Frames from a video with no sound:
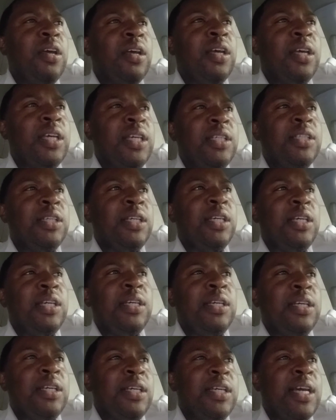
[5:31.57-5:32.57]

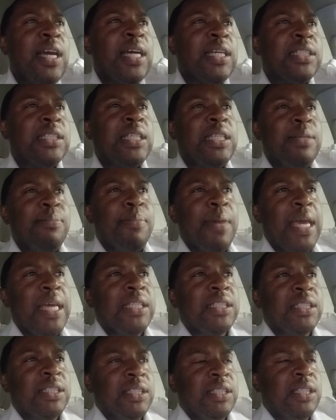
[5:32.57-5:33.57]
He actually
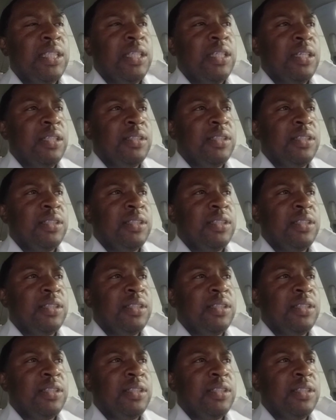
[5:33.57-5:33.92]
makes it to